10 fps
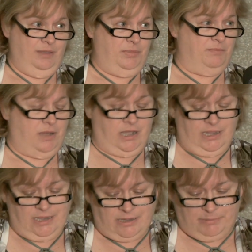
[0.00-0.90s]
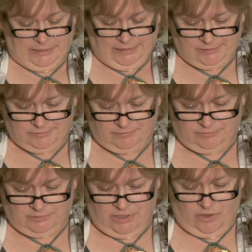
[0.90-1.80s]
But my hubby
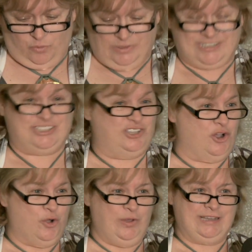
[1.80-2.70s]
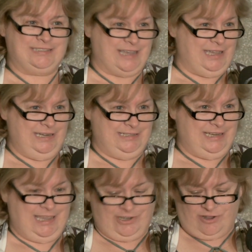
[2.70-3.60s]
was so excited to
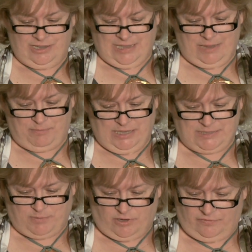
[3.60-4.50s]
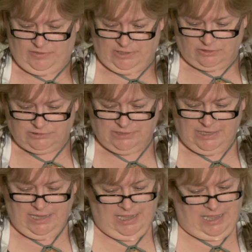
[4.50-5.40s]
get on that baseball field,
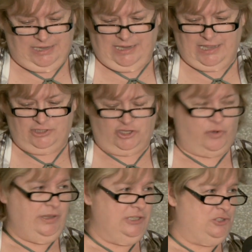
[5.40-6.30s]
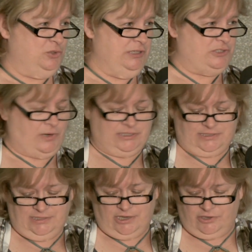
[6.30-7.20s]
and he had Joey and Julie
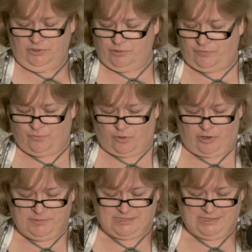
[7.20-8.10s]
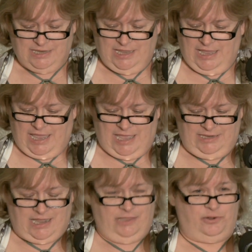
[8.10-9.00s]
dressed in their uniforms,
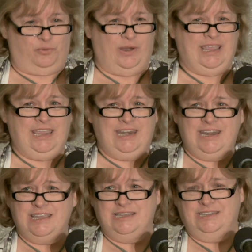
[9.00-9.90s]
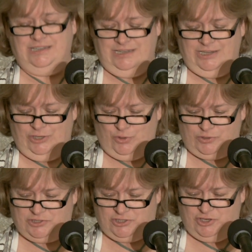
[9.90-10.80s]
and neither rain
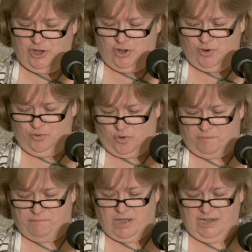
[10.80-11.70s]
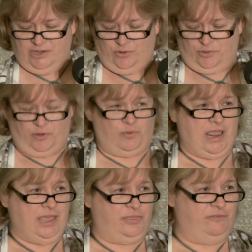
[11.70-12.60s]
nor snow, nor mud, nor the
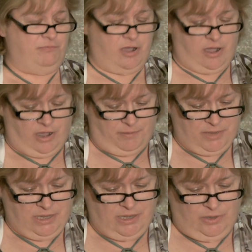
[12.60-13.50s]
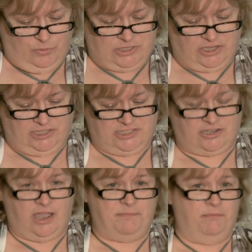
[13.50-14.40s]
wrath of Mom was going to
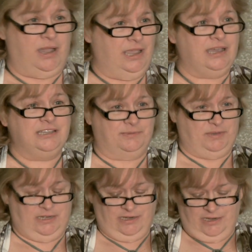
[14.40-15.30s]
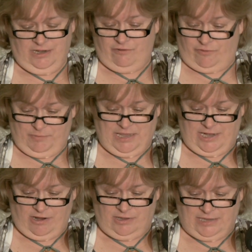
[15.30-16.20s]
stop my husband from
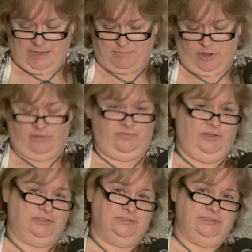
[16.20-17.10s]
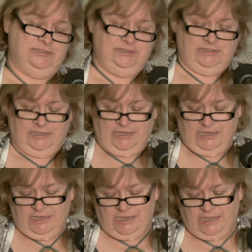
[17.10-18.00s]
getting on that ball field.
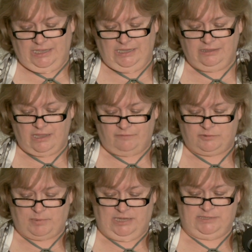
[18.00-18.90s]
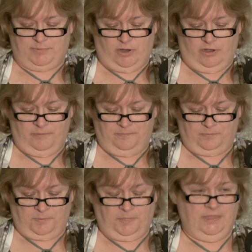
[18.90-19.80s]
He loved
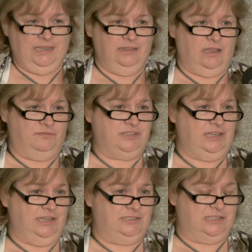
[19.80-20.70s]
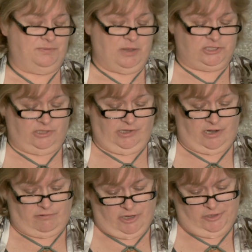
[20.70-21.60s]
baseball. He loved kids, especially
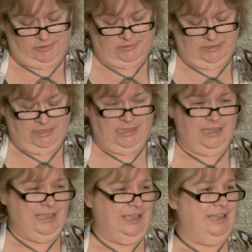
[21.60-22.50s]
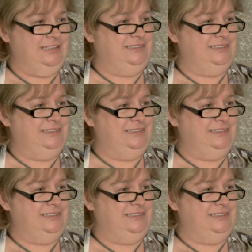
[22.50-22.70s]
our own. And